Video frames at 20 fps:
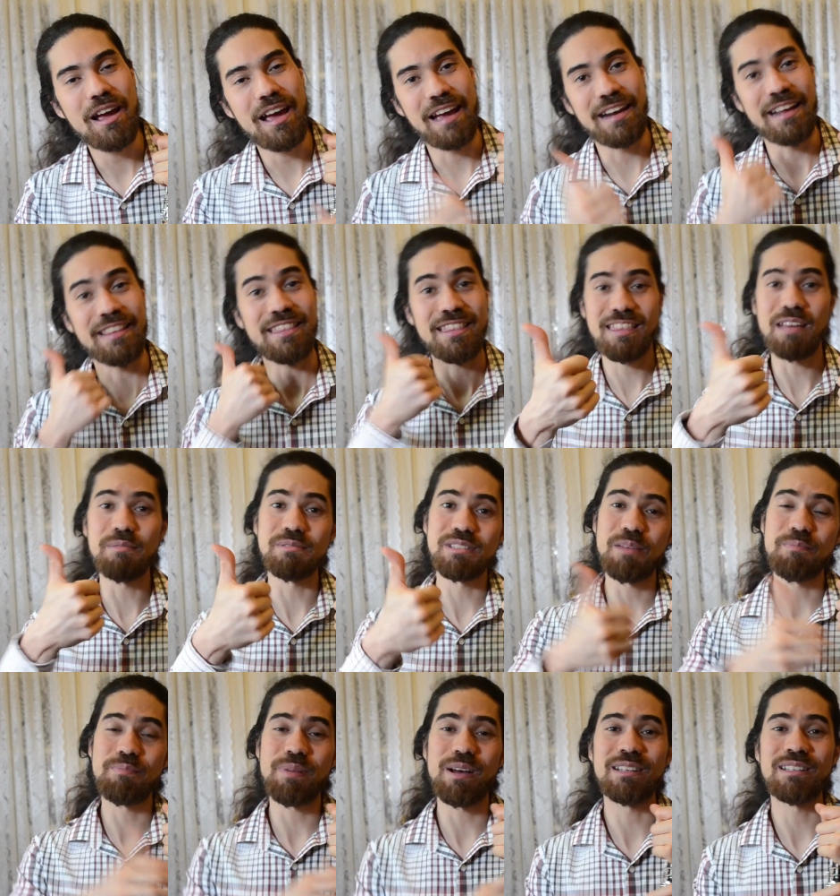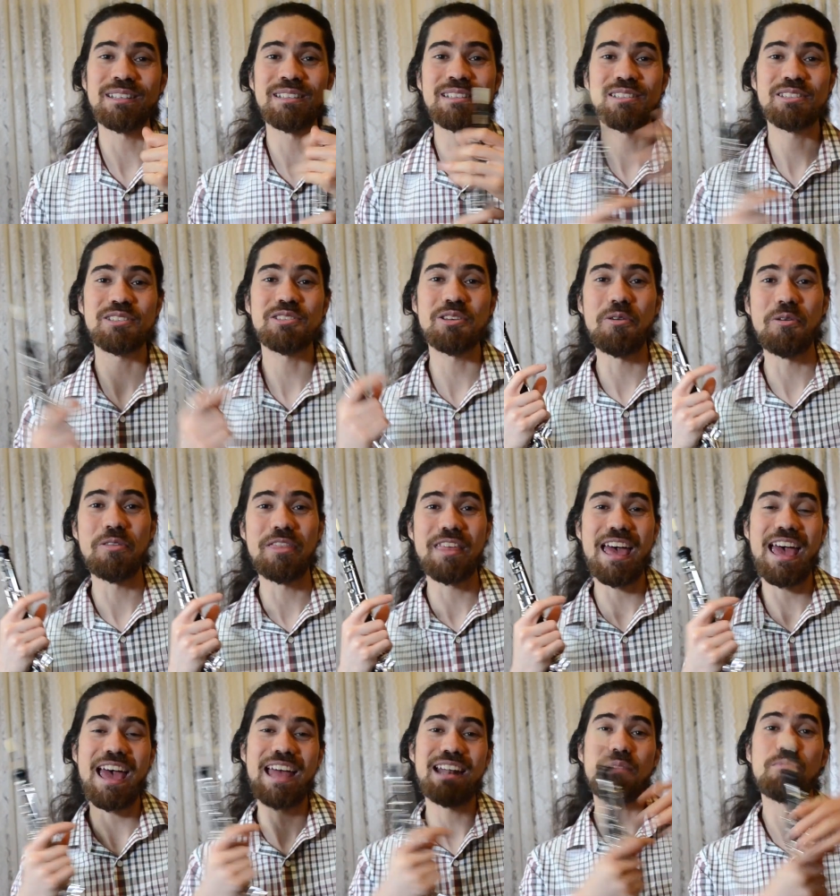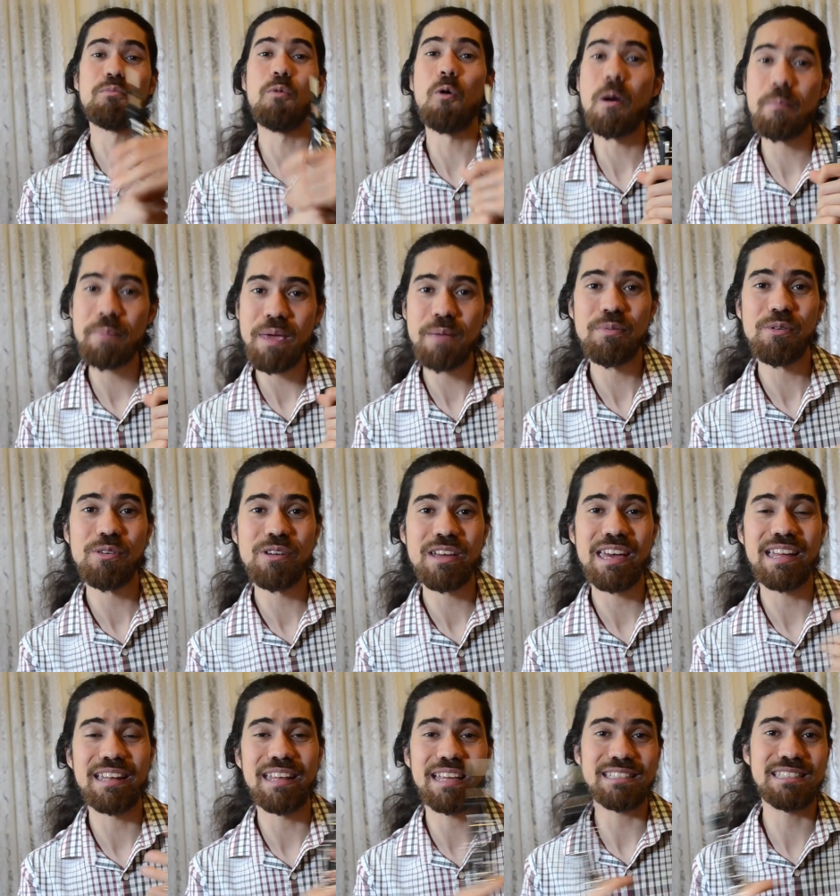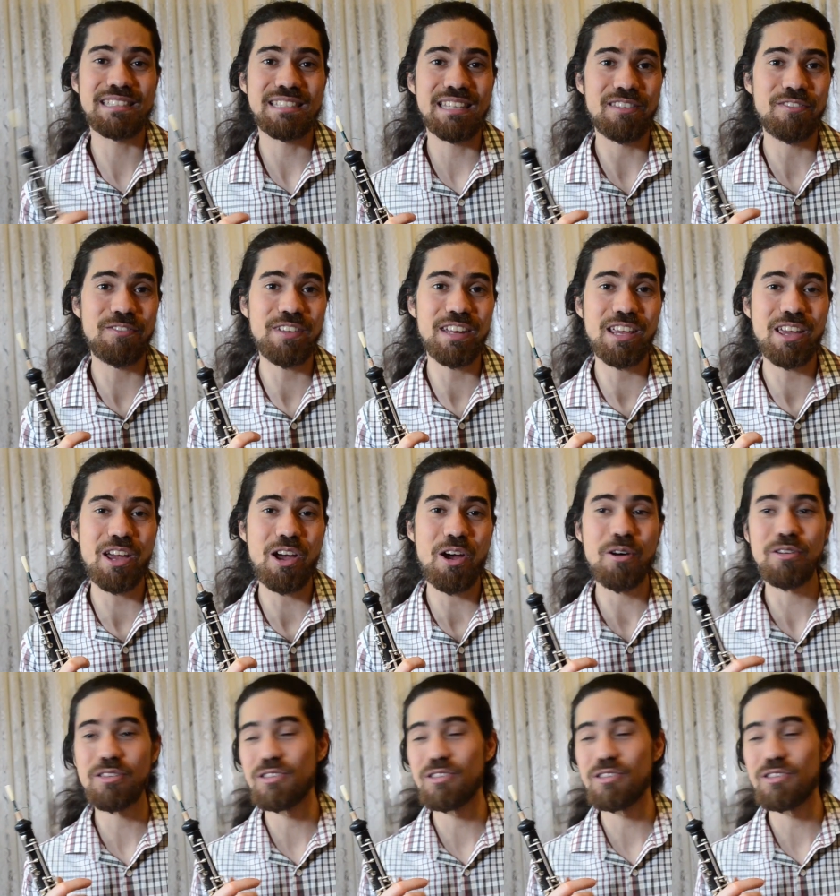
and hit the thumbs up button so that more people can get to see the video.